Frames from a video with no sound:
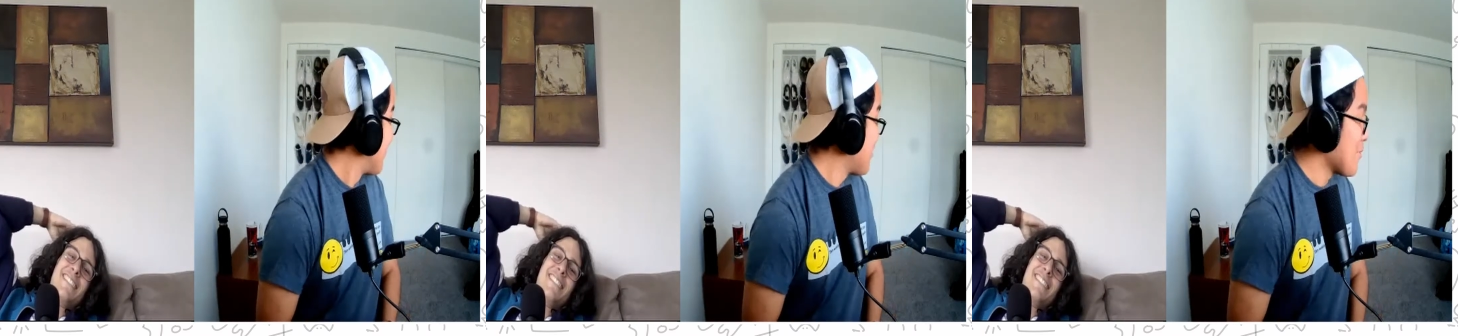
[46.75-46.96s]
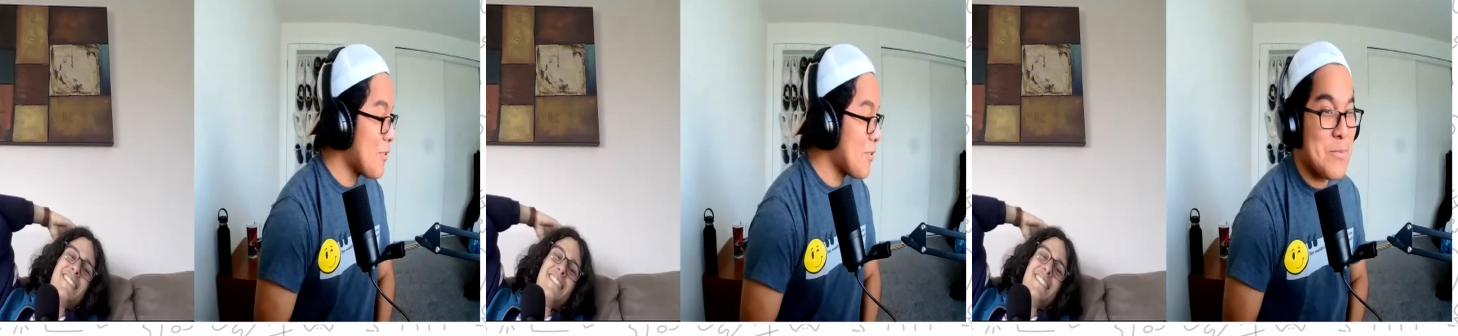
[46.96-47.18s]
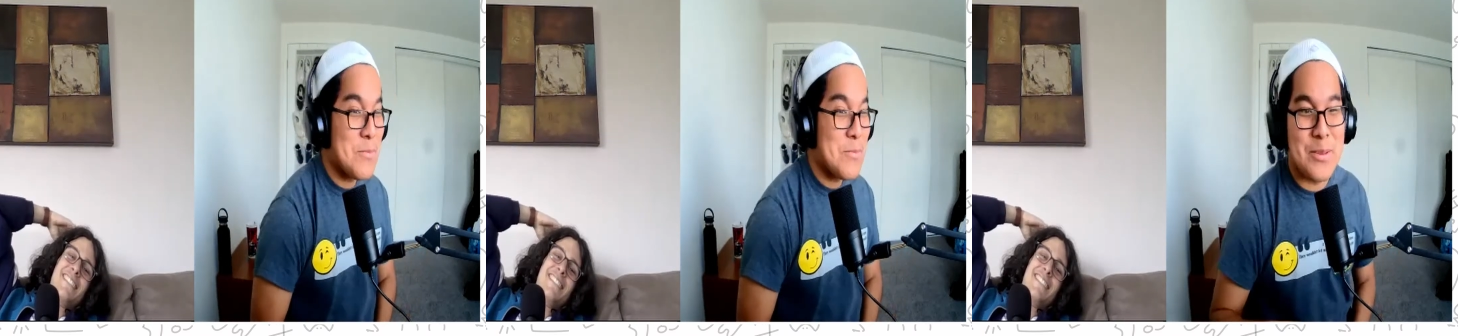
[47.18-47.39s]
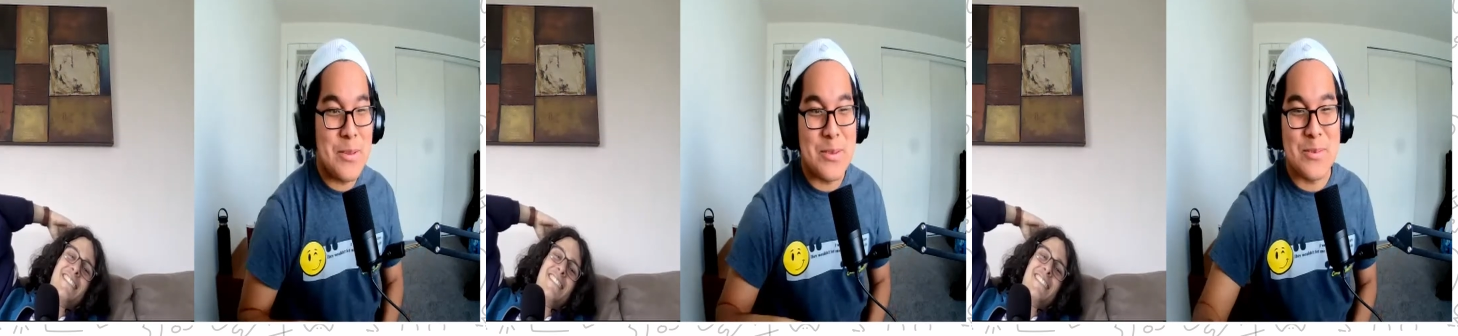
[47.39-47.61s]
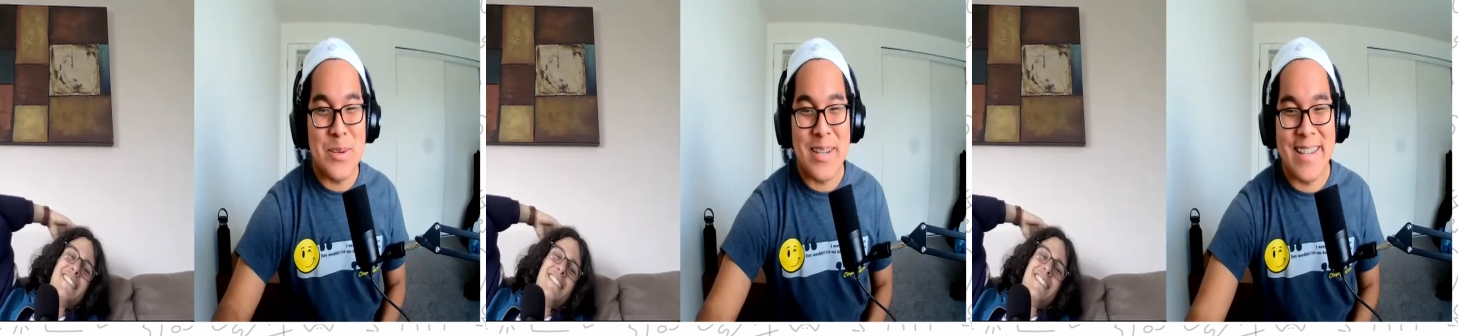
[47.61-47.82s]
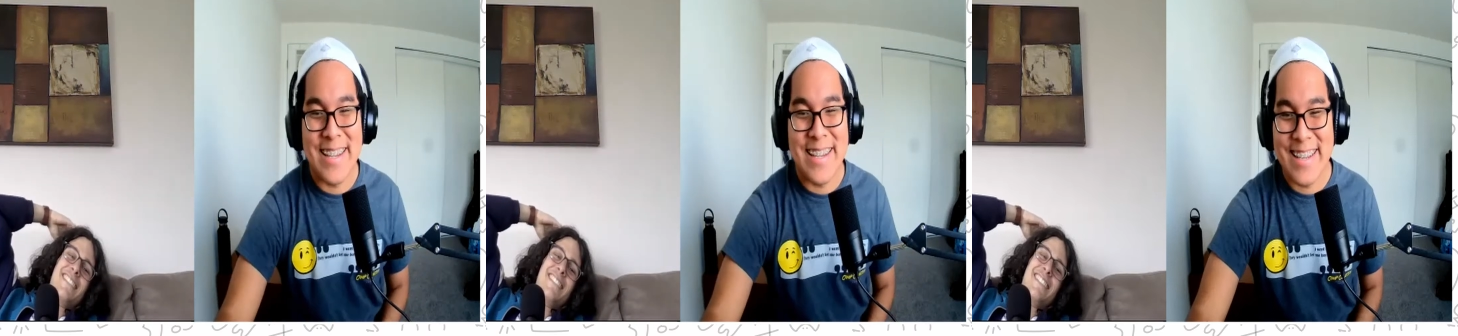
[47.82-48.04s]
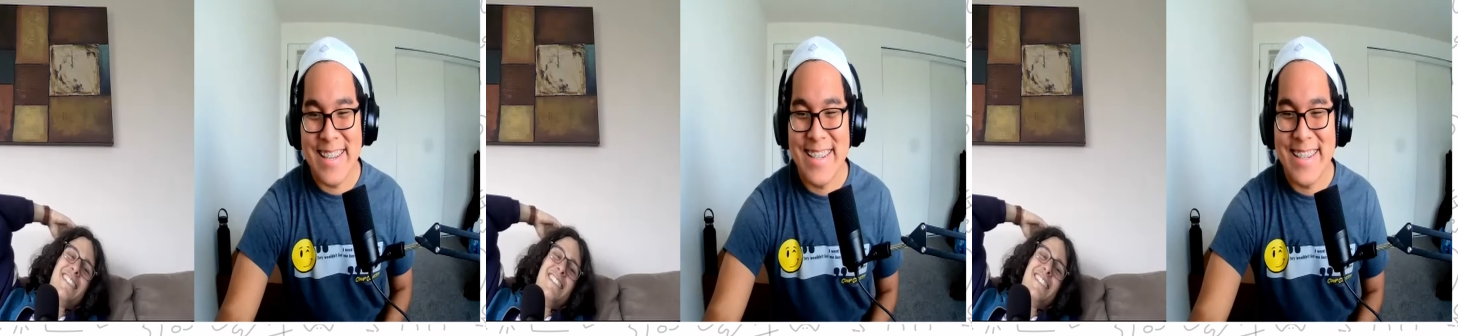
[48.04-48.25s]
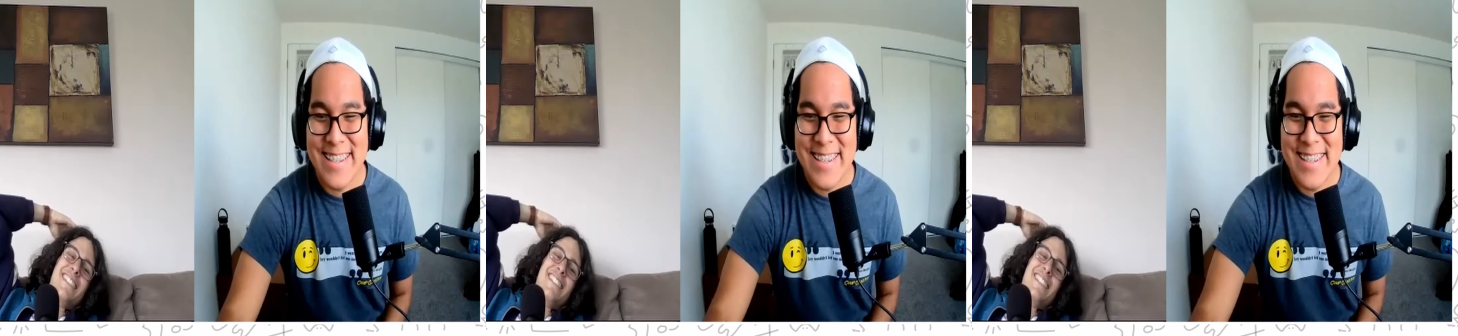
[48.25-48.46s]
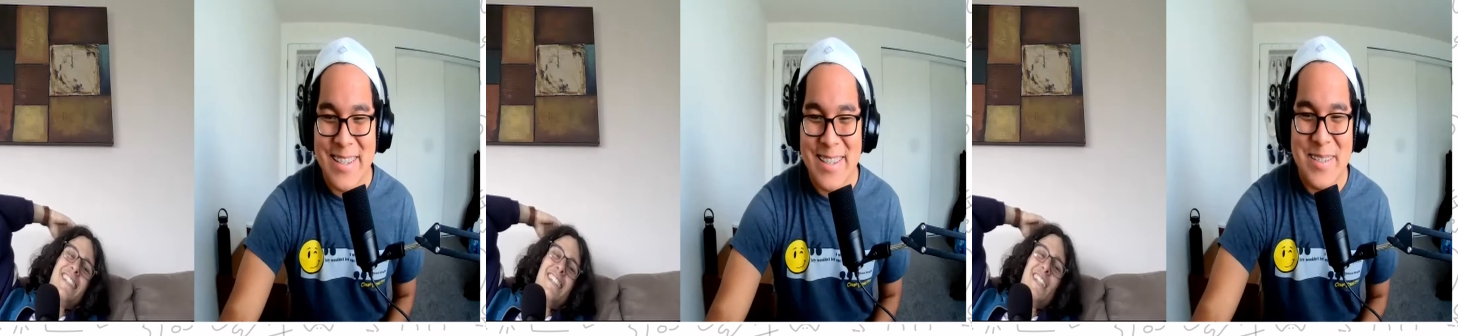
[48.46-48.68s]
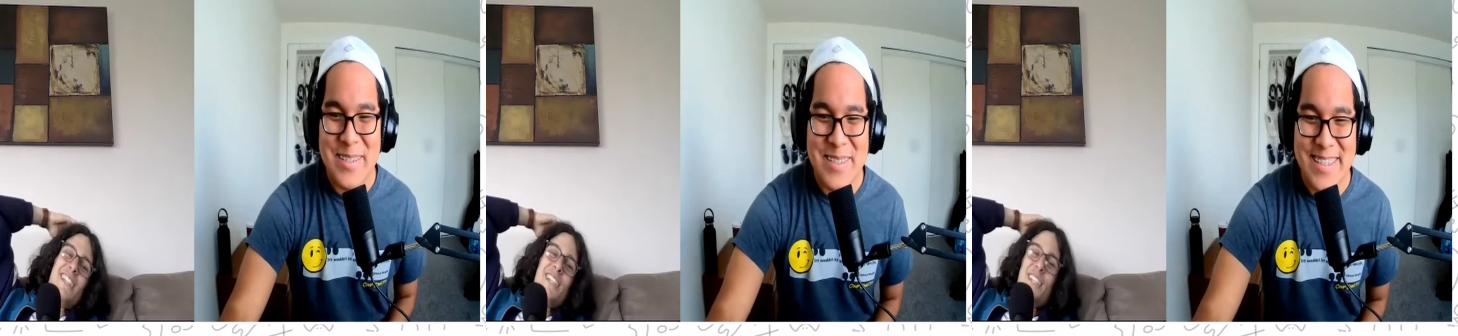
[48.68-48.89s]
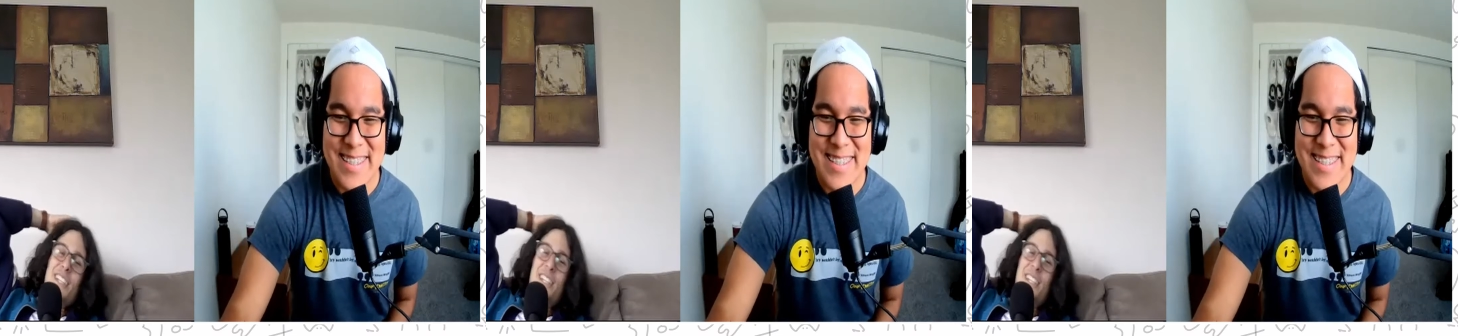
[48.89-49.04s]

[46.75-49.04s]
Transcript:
Speaker 1: Oh no, my brother's walking in. Oh.